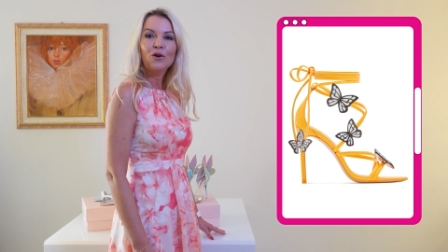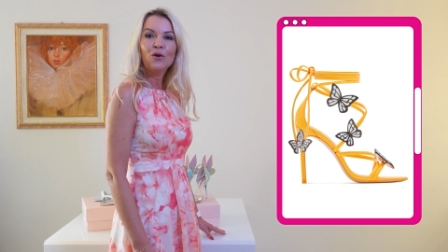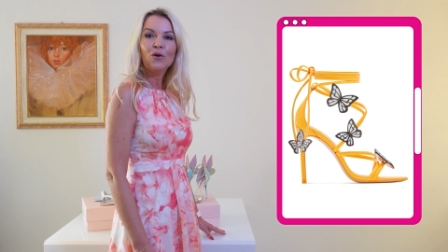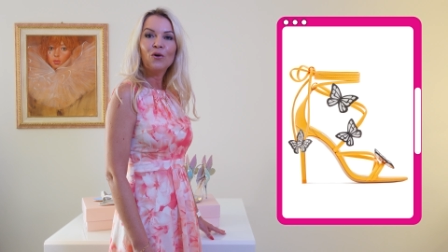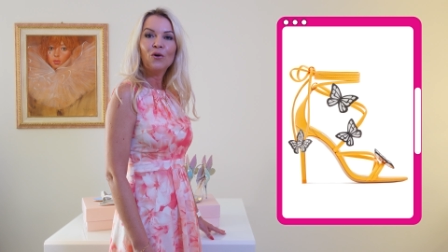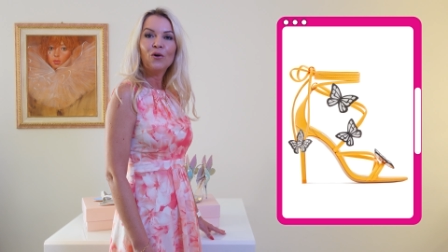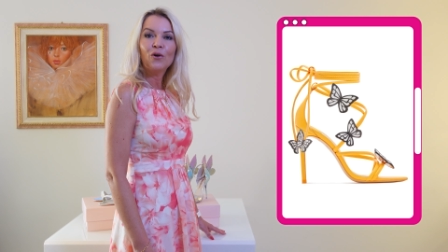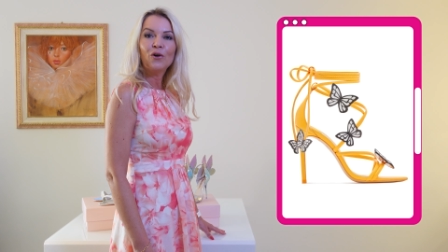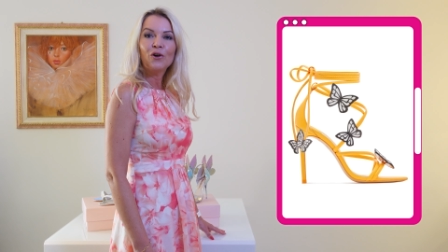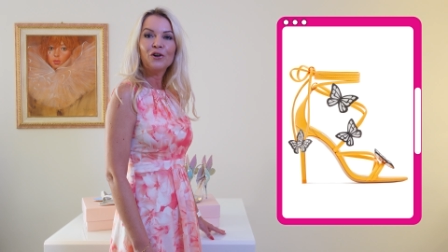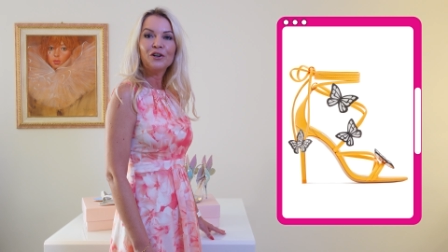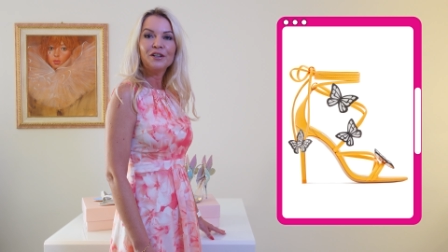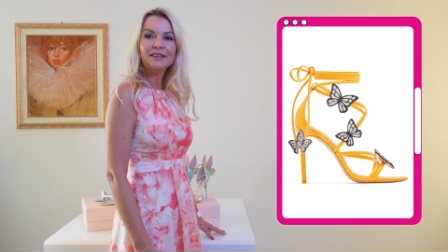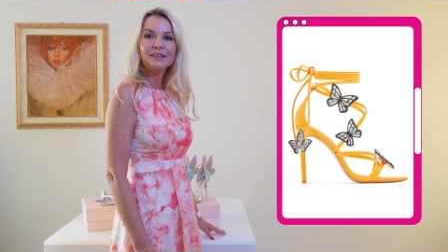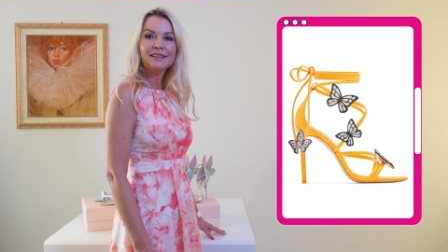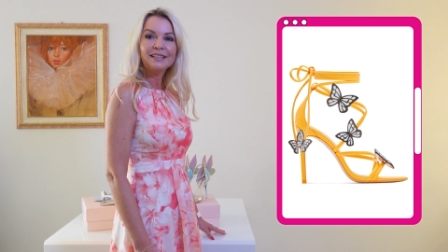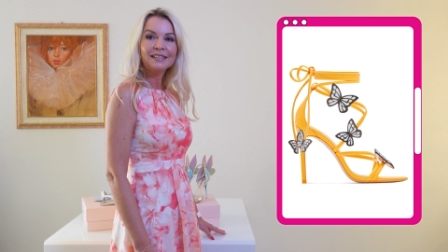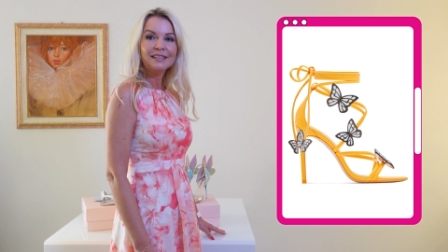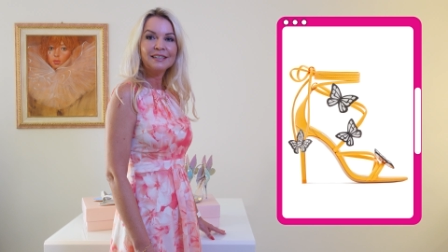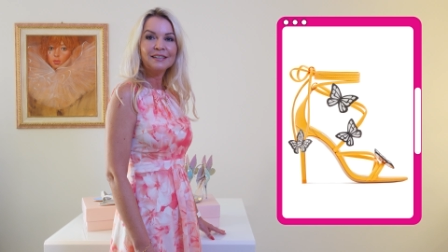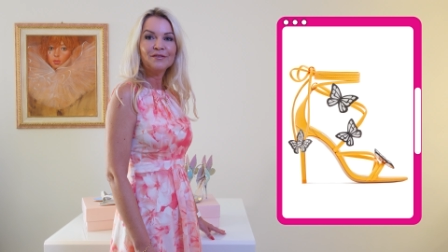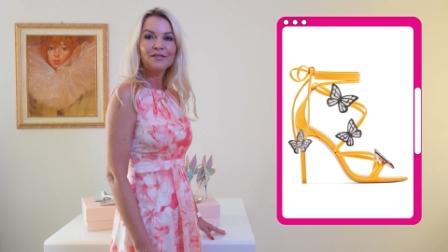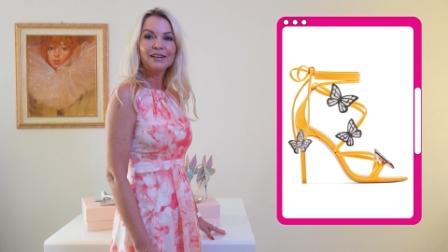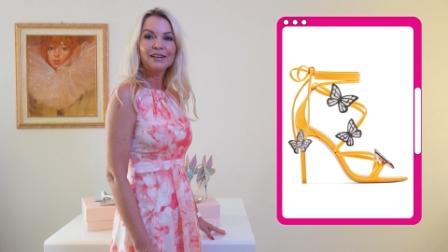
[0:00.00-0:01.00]
or
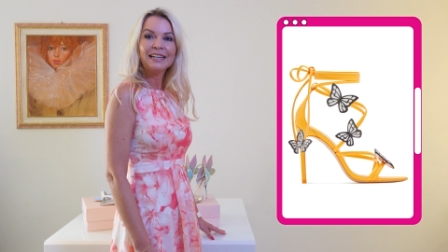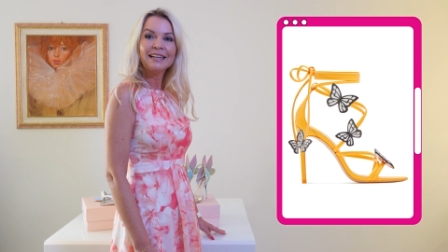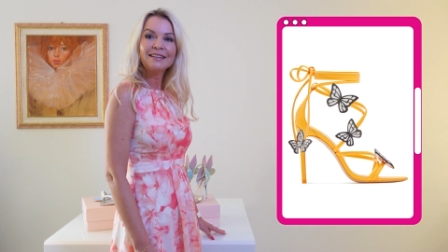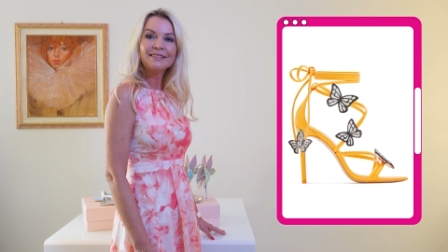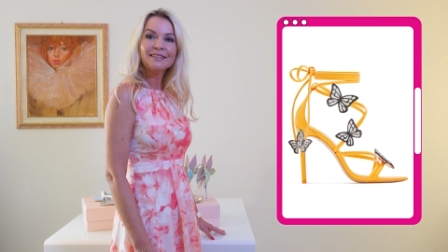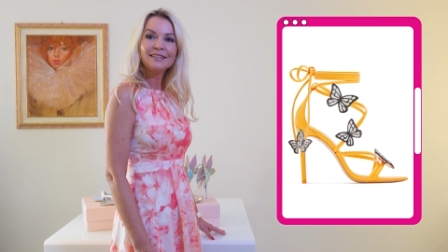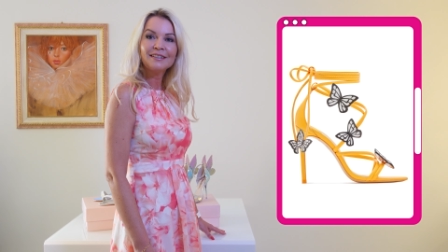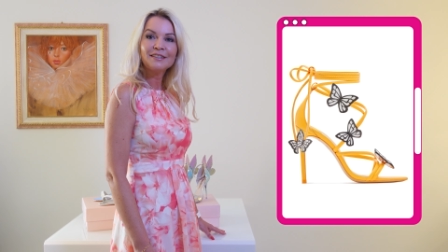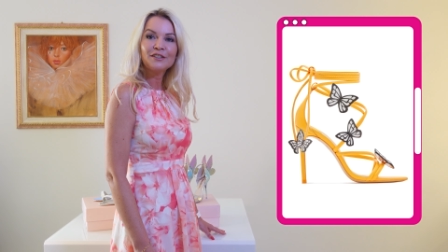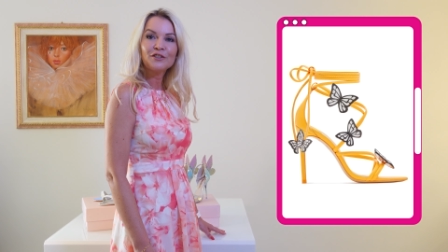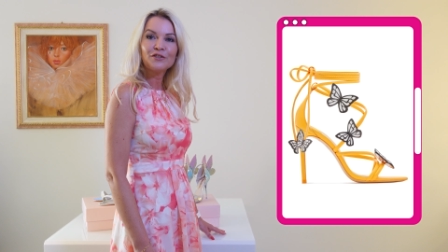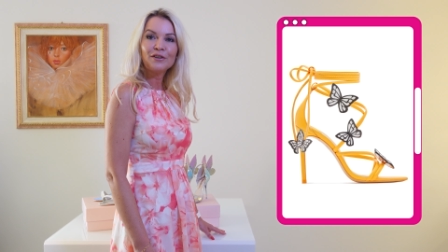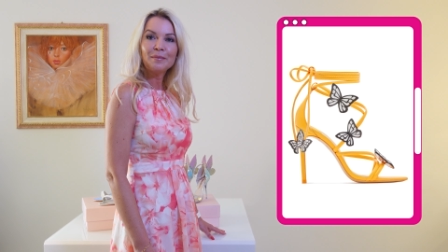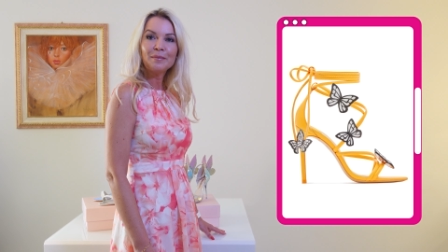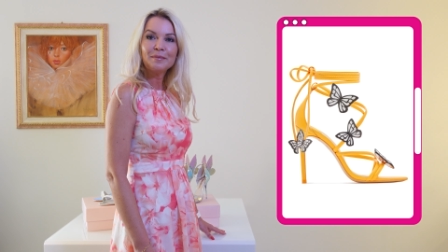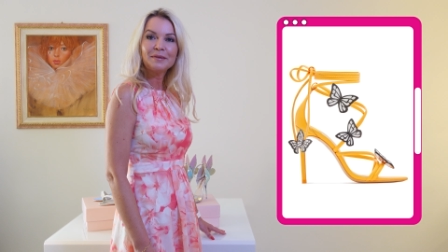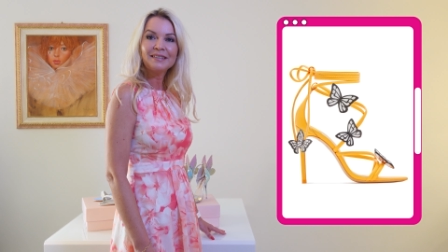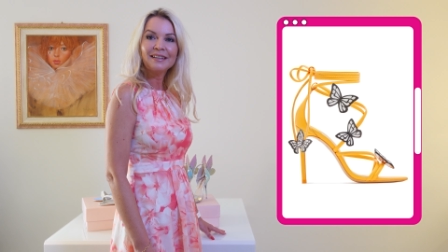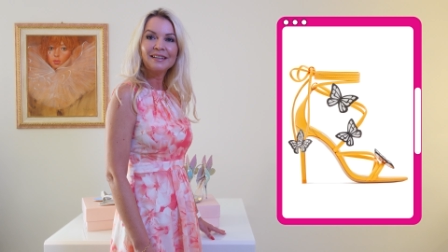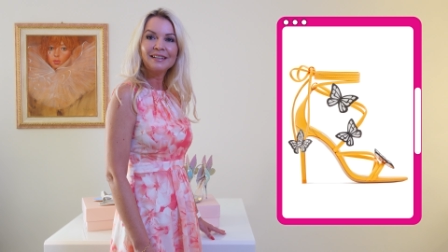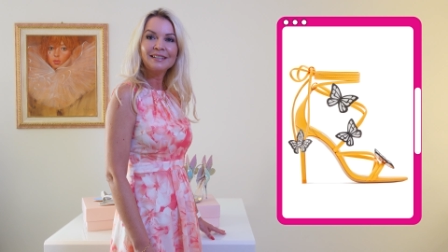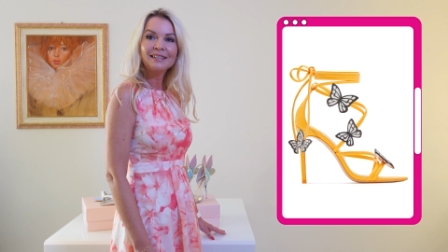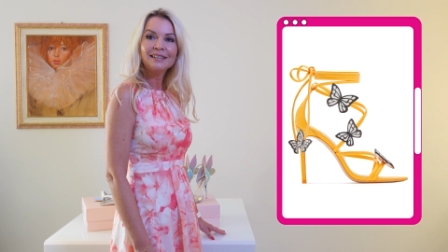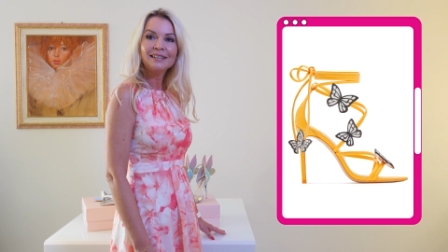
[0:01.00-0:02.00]
the Vanessa strap
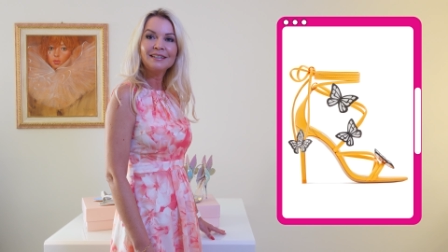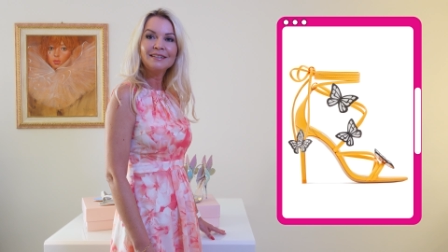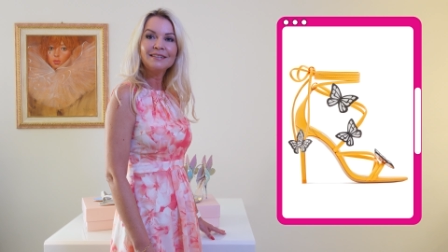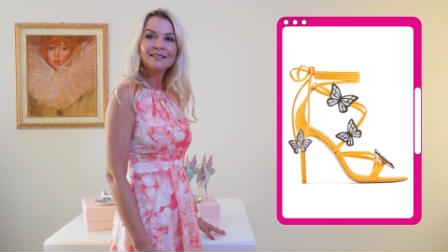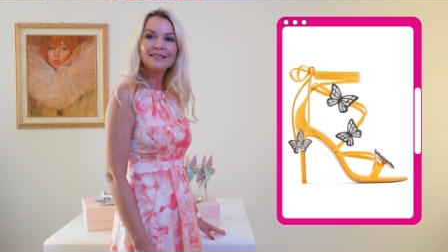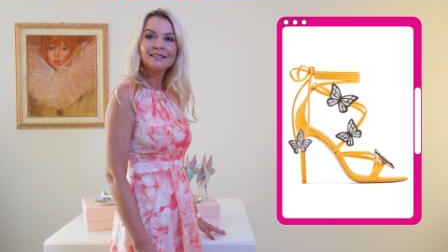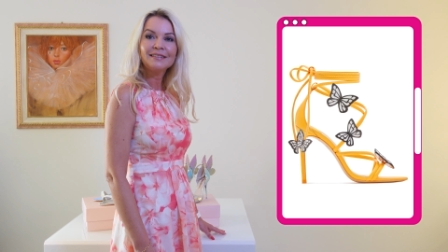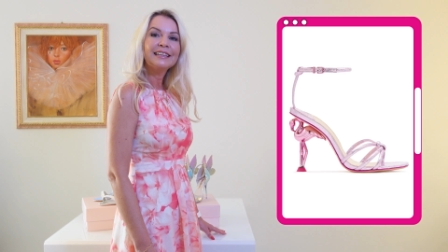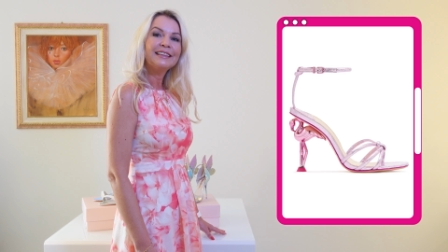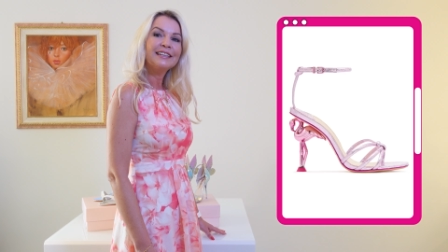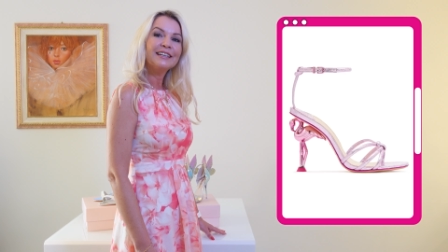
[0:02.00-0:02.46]
sandals,